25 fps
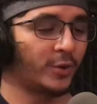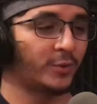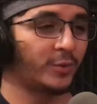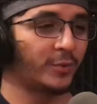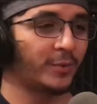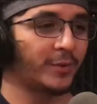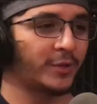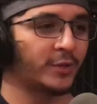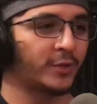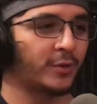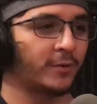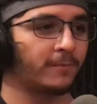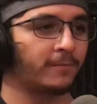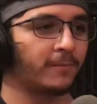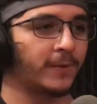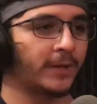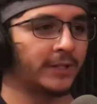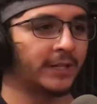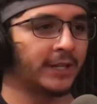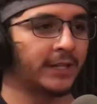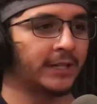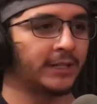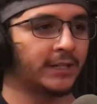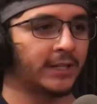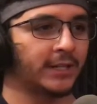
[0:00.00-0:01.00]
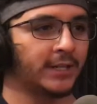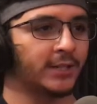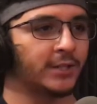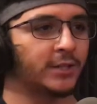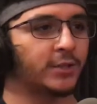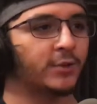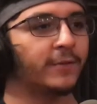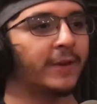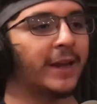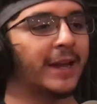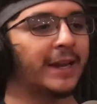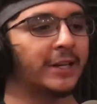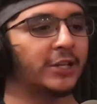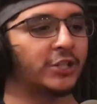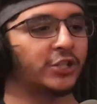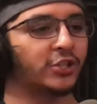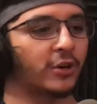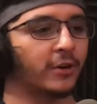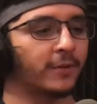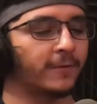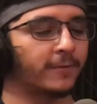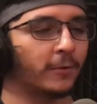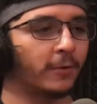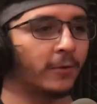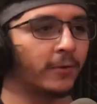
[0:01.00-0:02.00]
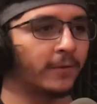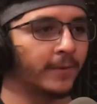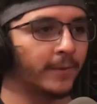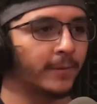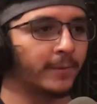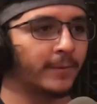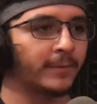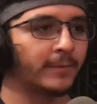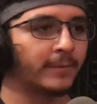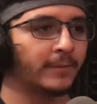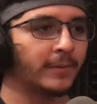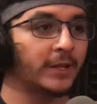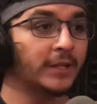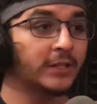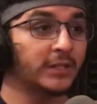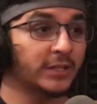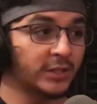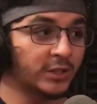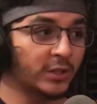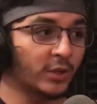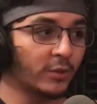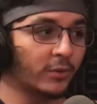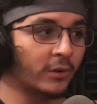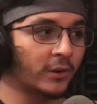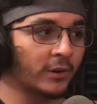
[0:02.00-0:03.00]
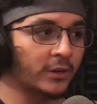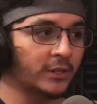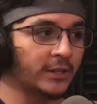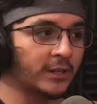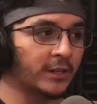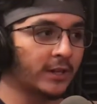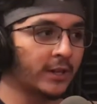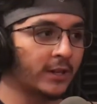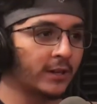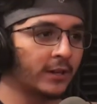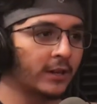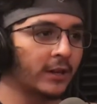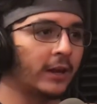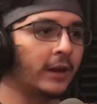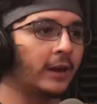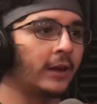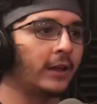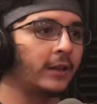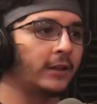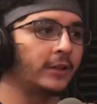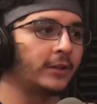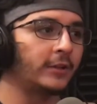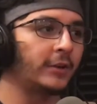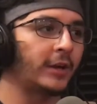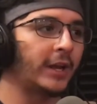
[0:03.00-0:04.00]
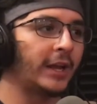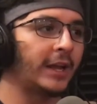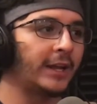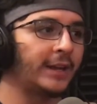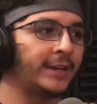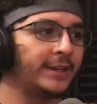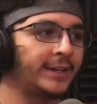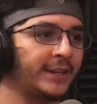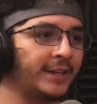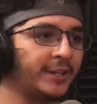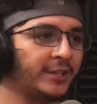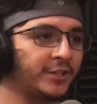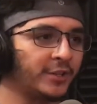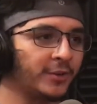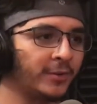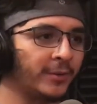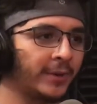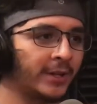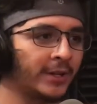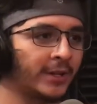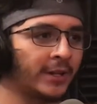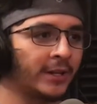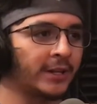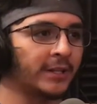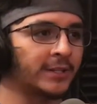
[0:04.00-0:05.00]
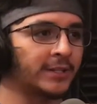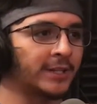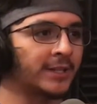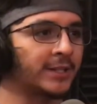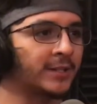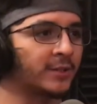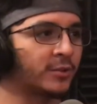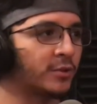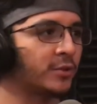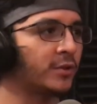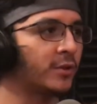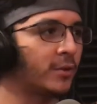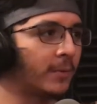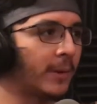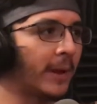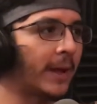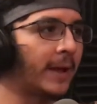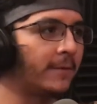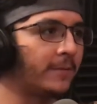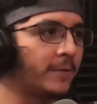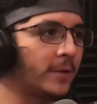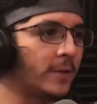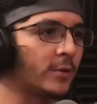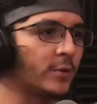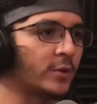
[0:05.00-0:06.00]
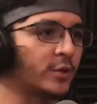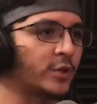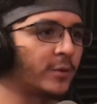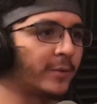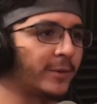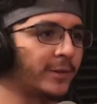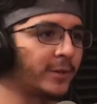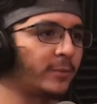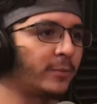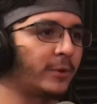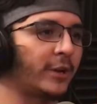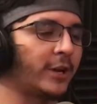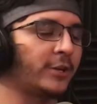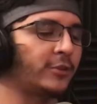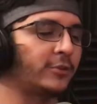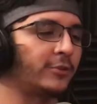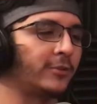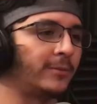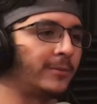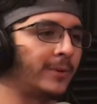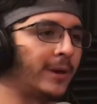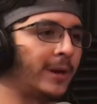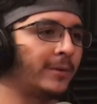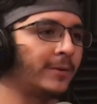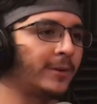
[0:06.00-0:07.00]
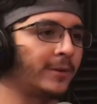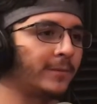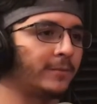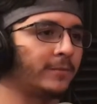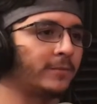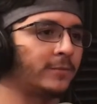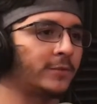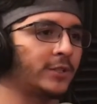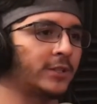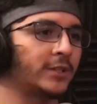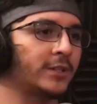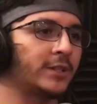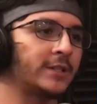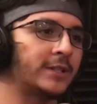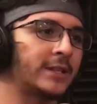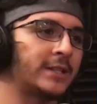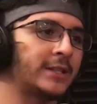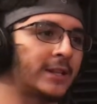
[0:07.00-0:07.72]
would be so fucking dense. You've had a jar full of them. It's so hard to get your hand into it, and it's like so heavy. There's so much pressure around it, just because that's